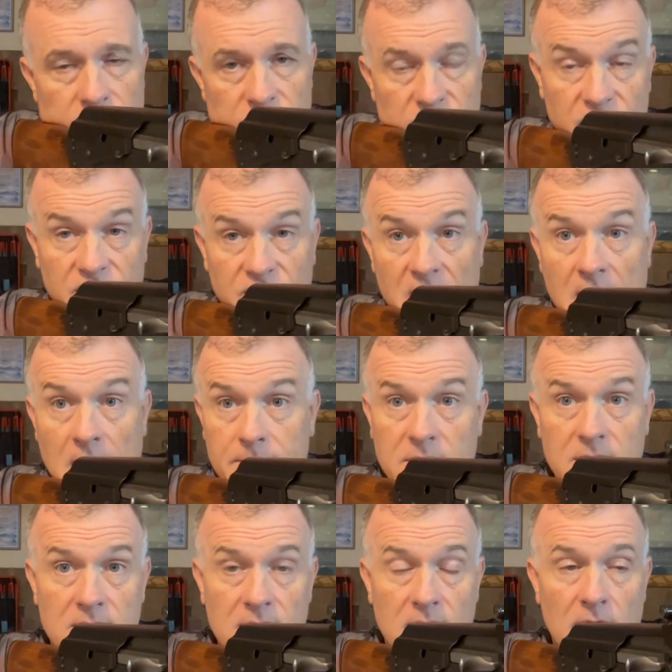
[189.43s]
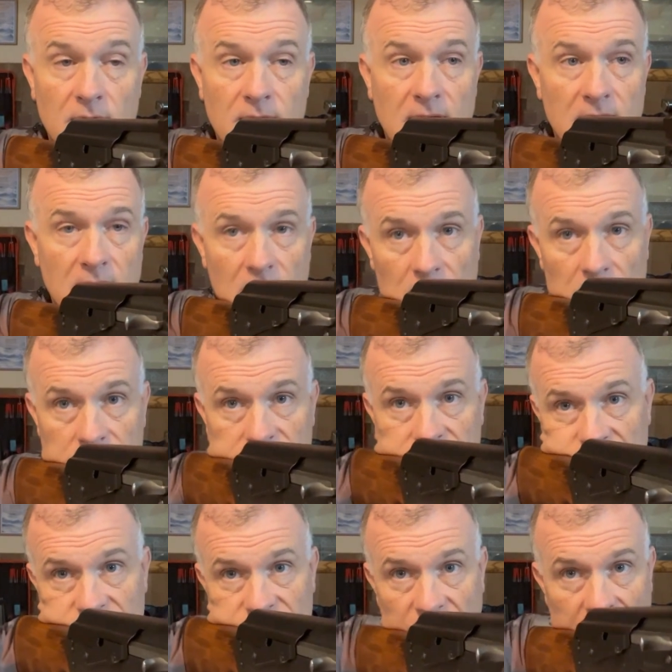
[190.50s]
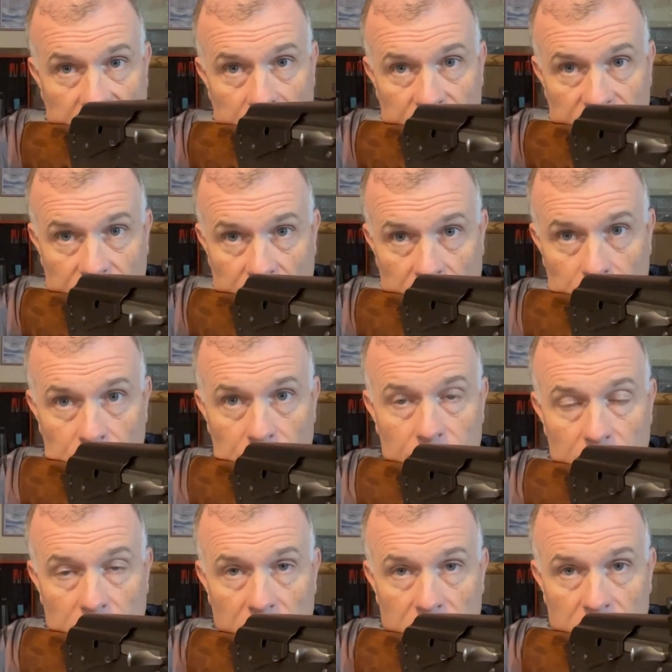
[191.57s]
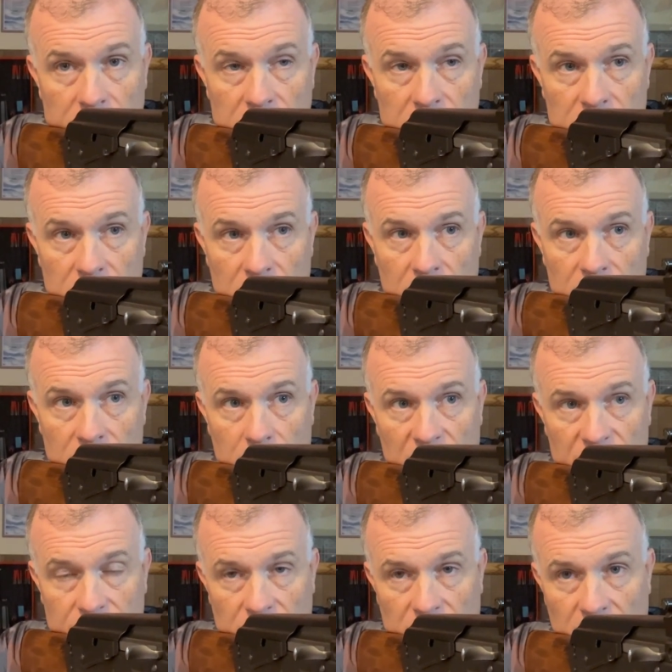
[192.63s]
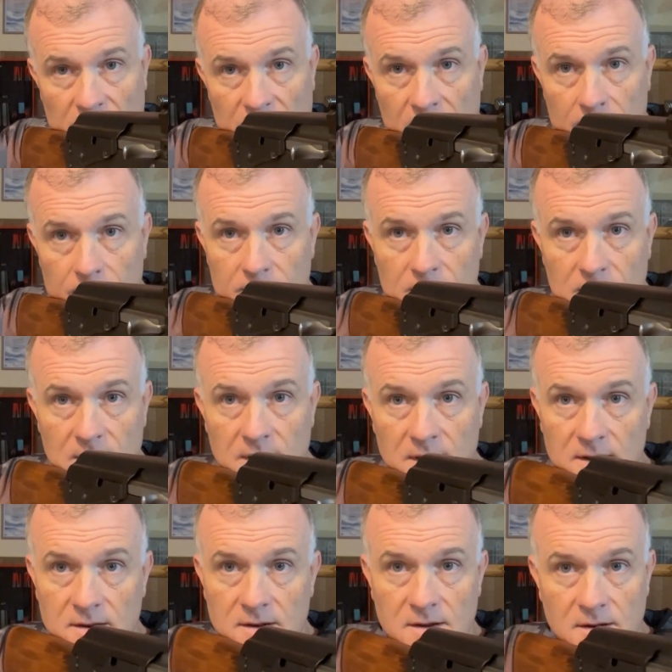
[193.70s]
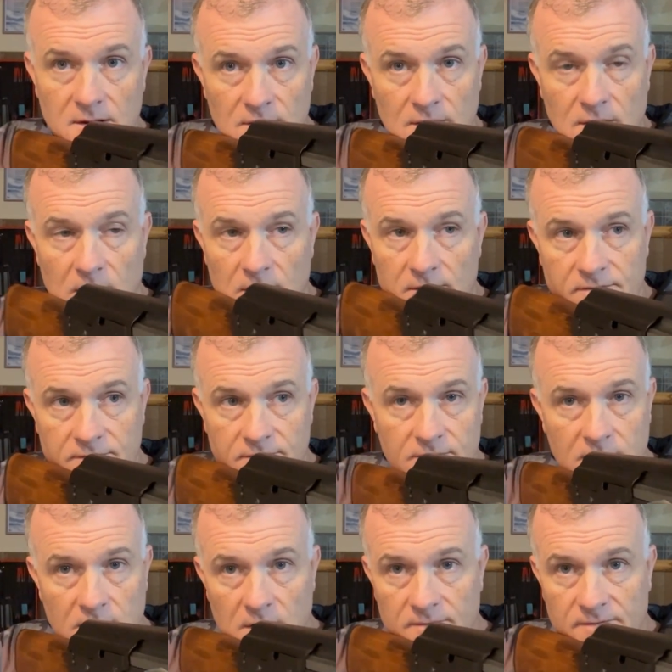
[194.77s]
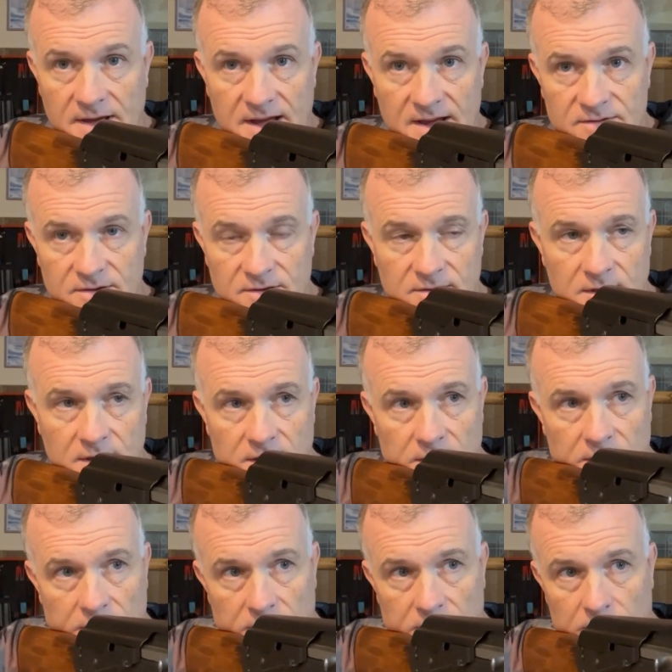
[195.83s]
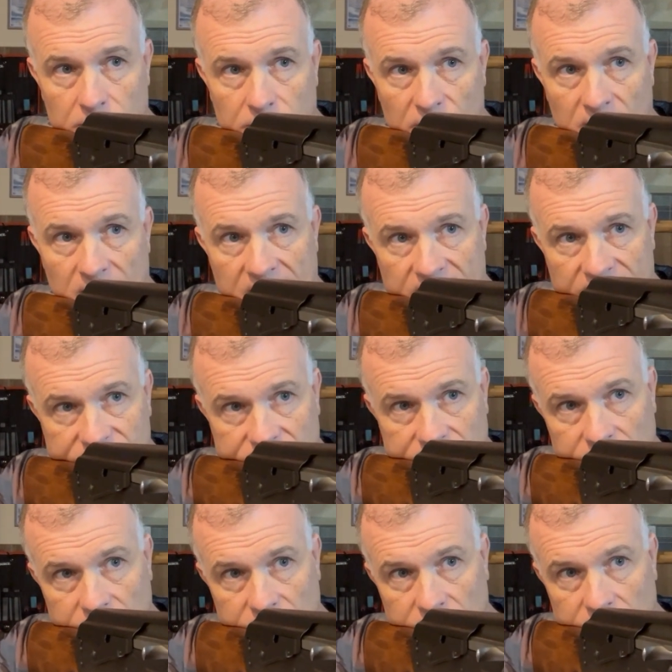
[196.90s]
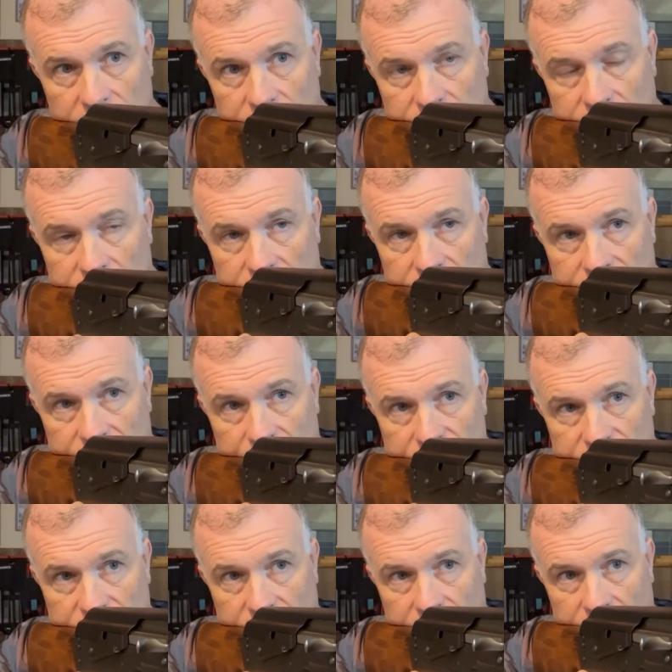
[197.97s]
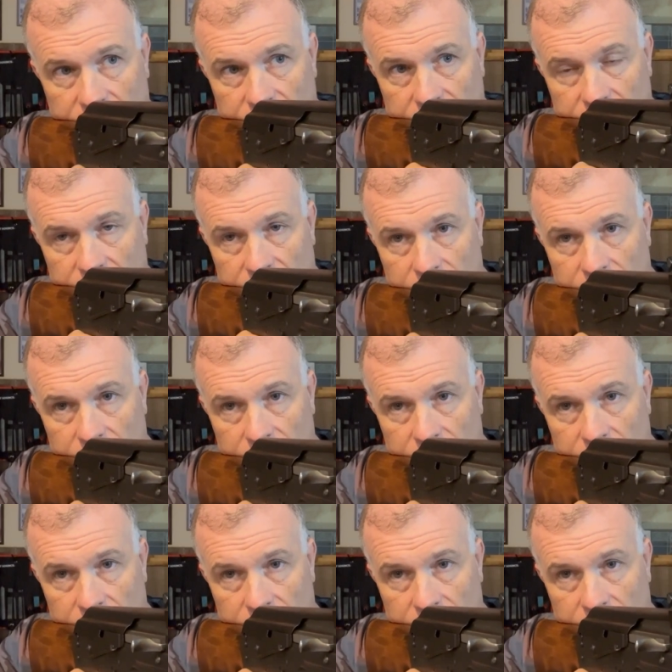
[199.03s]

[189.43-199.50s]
stopped all that cheek slap from the muzzle climb and the off-axis kind of blast that was occurring.